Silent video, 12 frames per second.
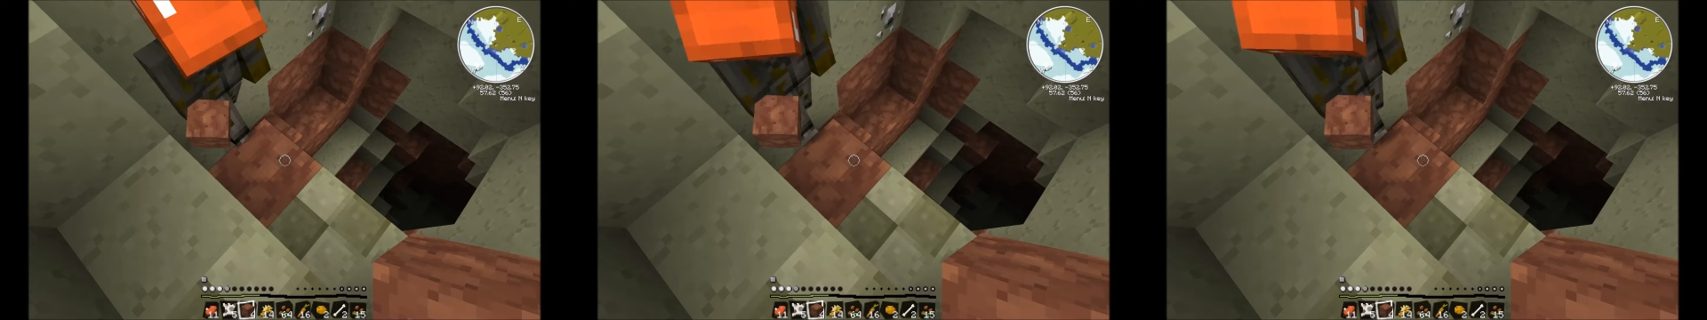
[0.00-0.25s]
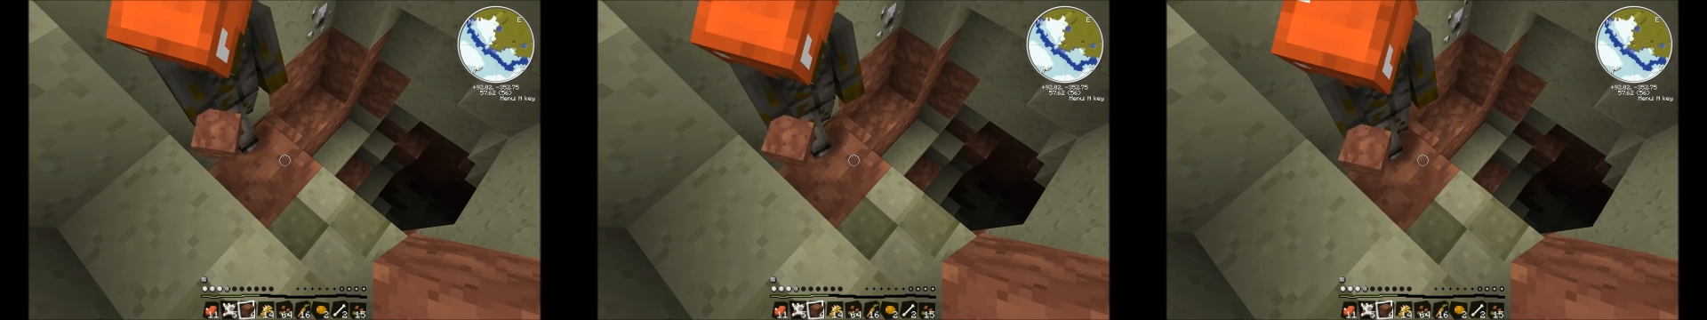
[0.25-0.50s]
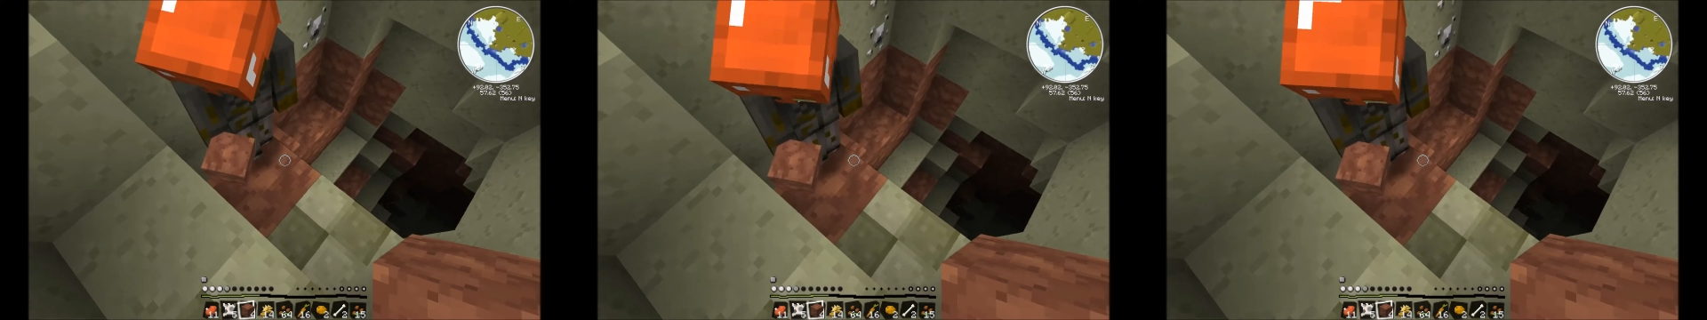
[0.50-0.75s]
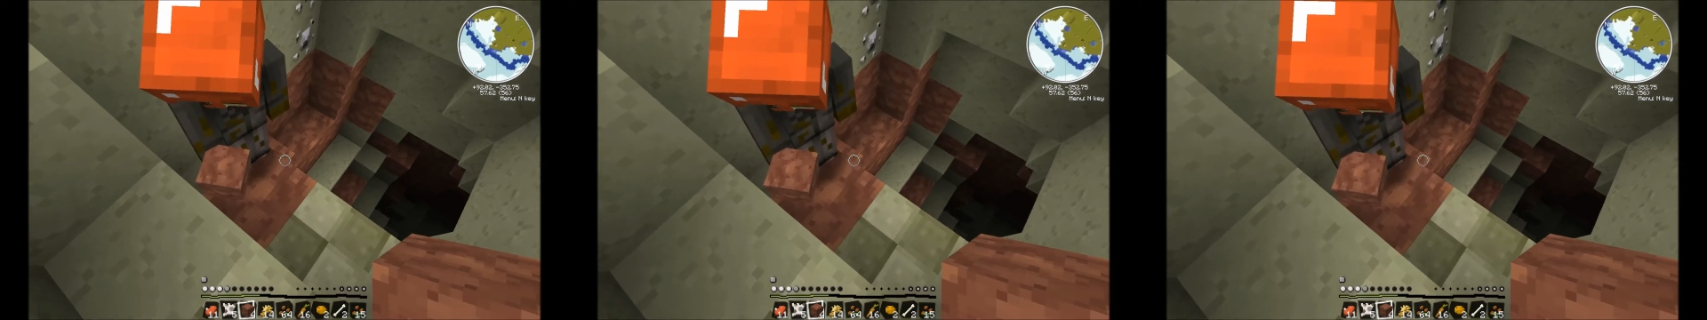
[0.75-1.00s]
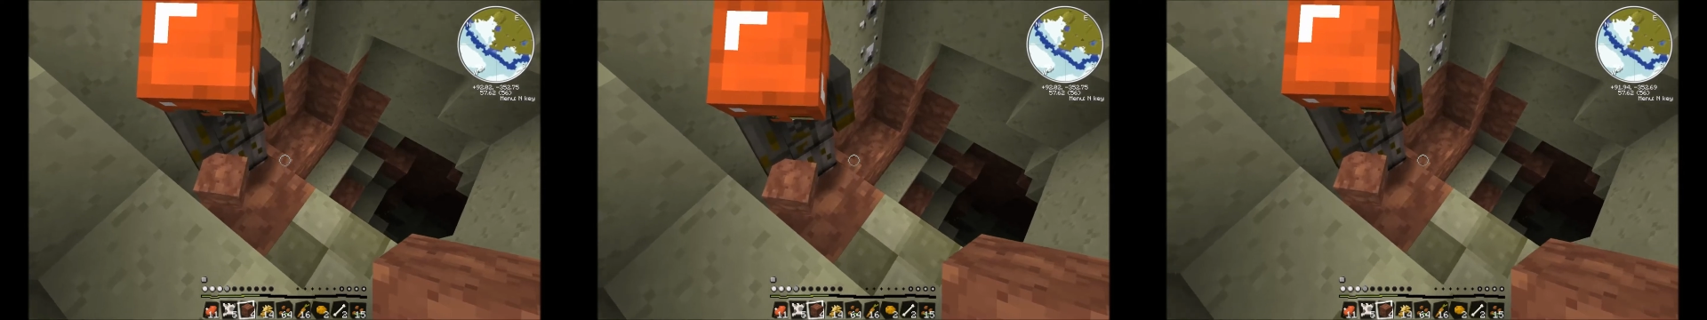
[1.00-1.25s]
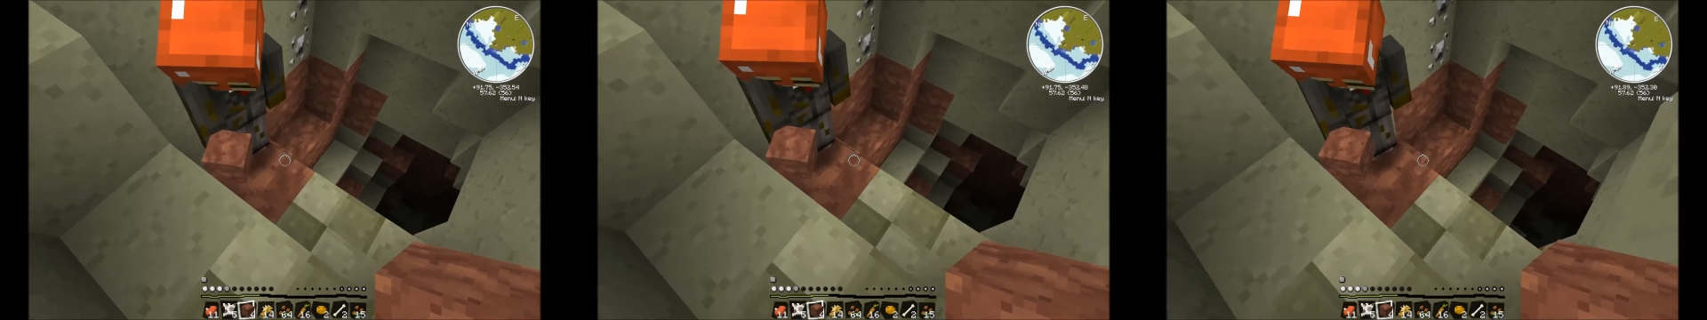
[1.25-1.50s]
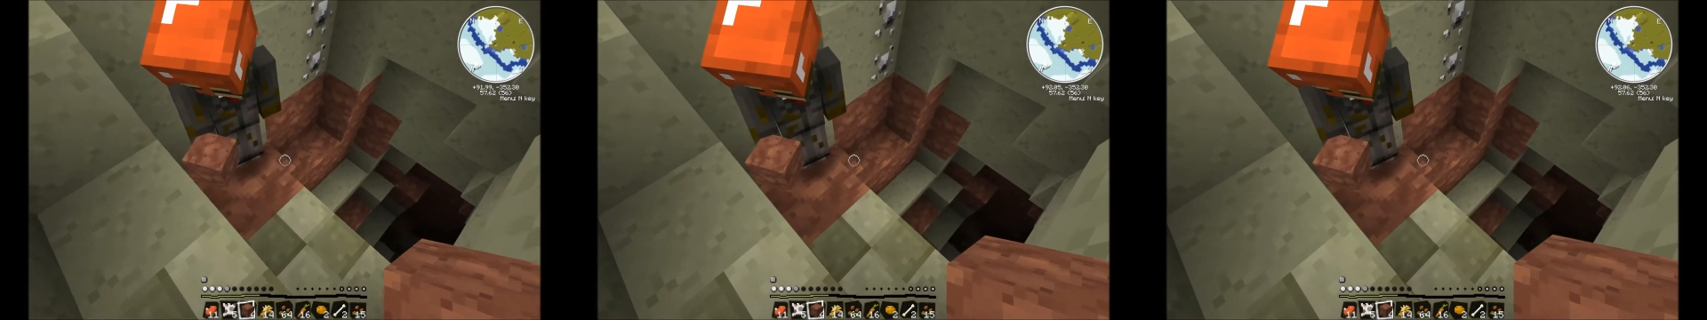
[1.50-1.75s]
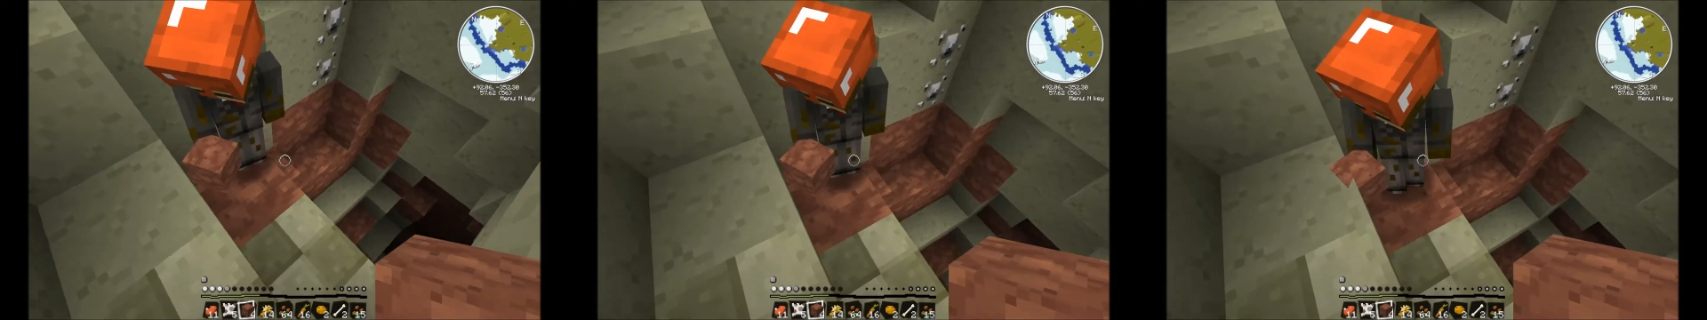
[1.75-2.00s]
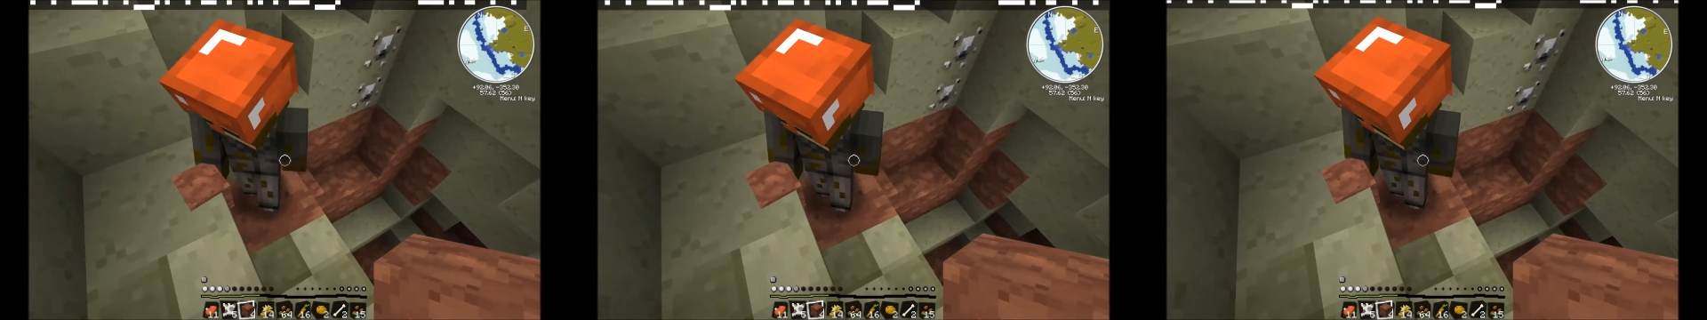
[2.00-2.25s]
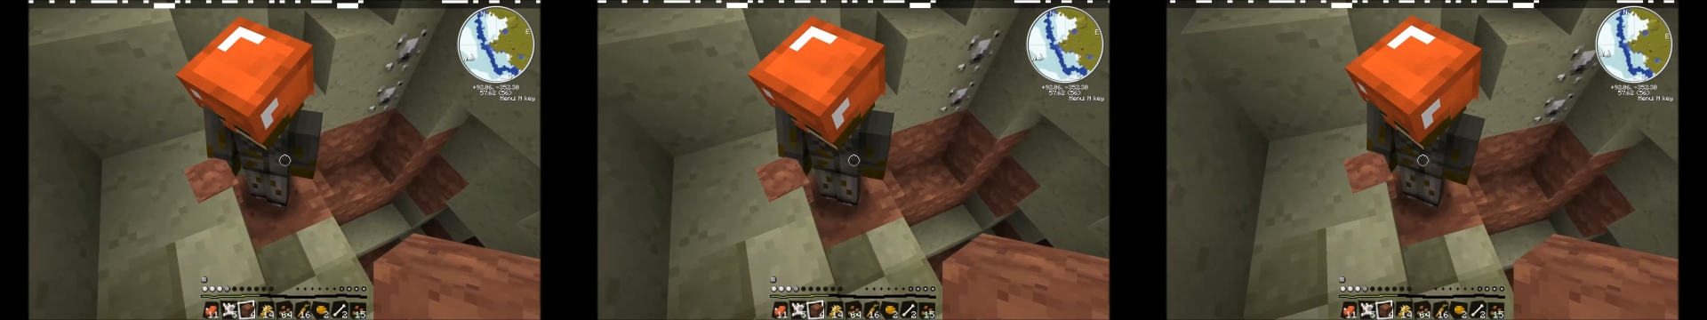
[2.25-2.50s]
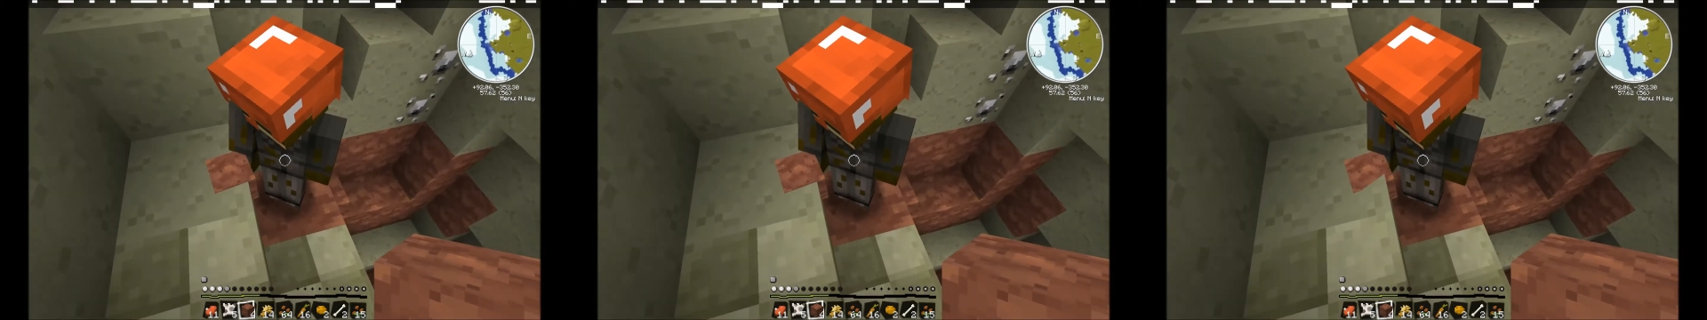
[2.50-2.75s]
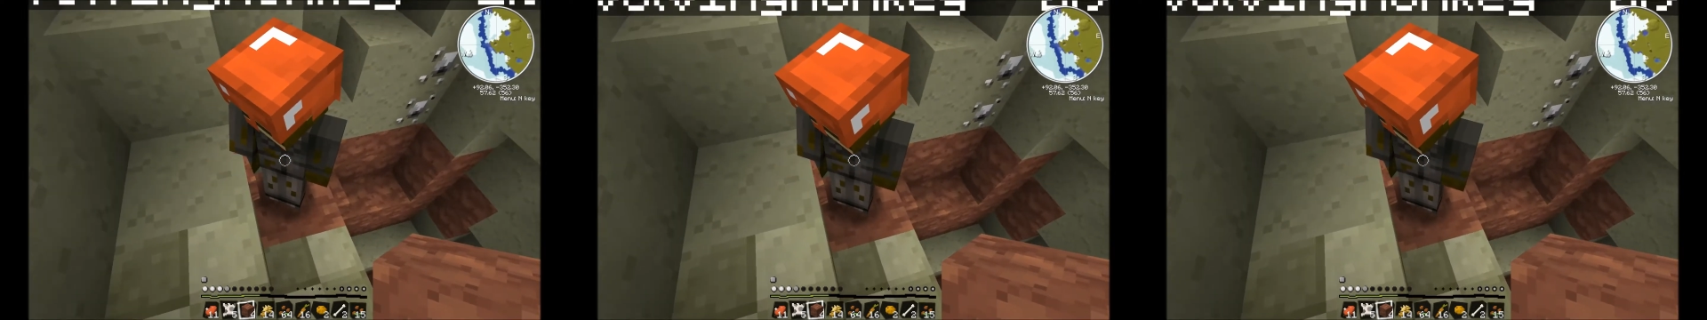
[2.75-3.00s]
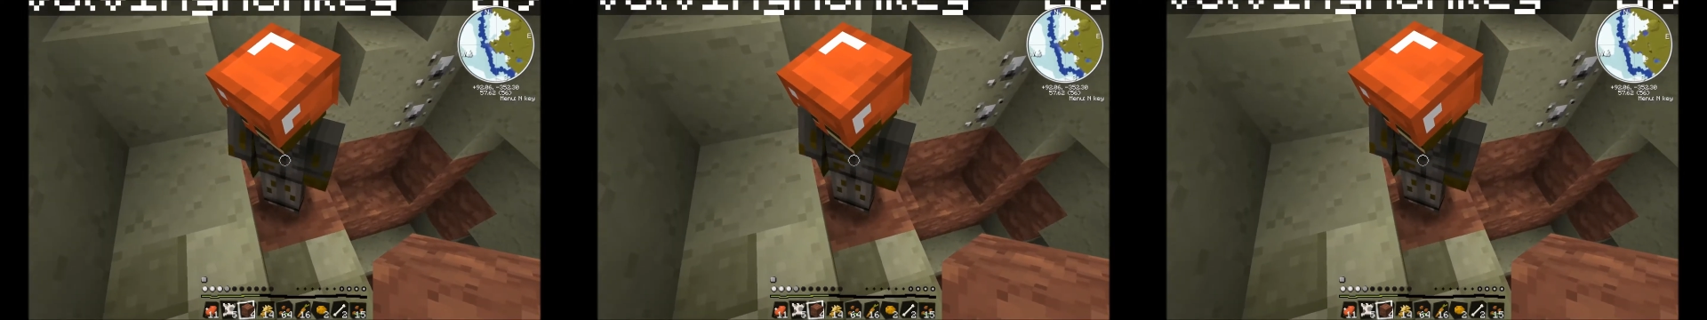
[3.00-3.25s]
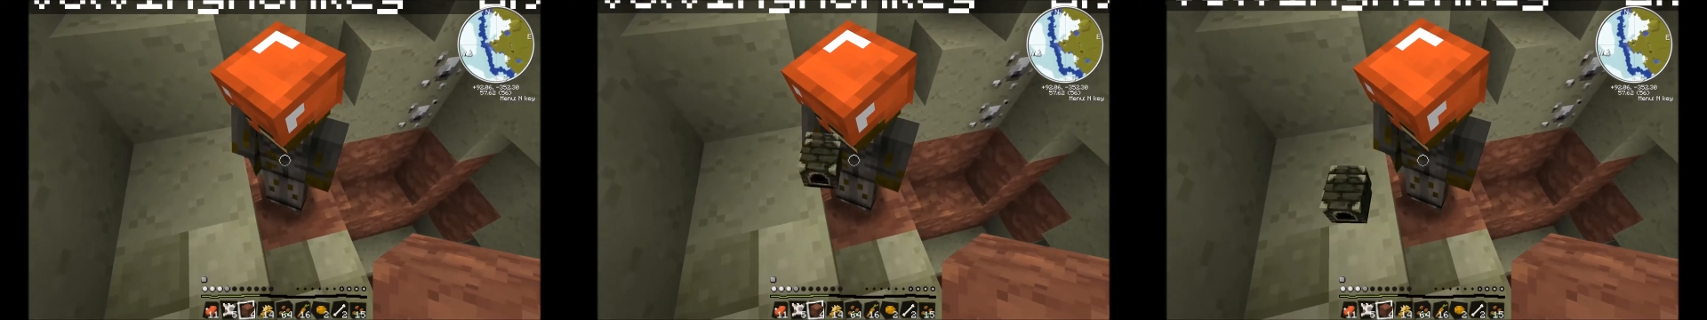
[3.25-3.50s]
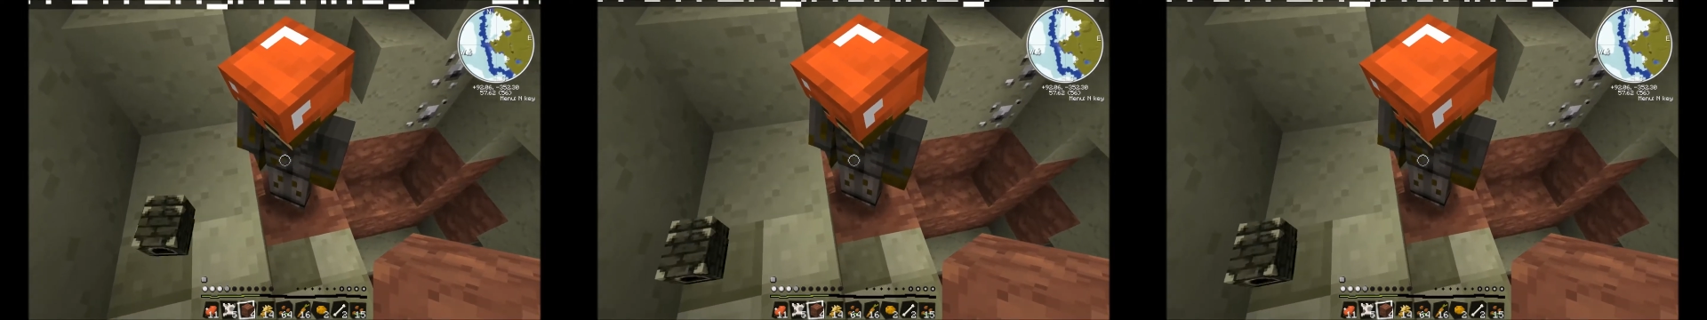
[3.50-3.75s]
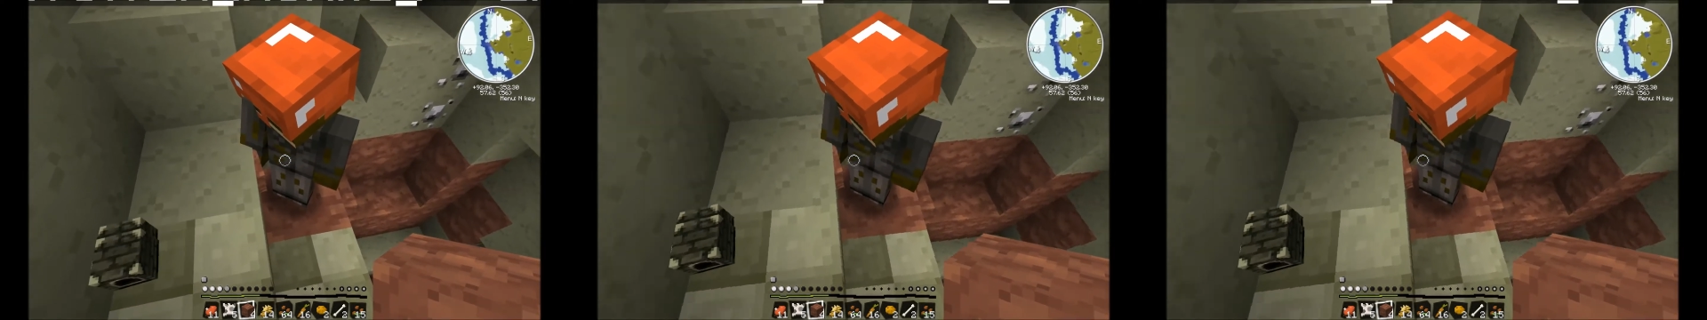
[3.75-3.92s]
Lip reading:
Nobody's mouth can be seen.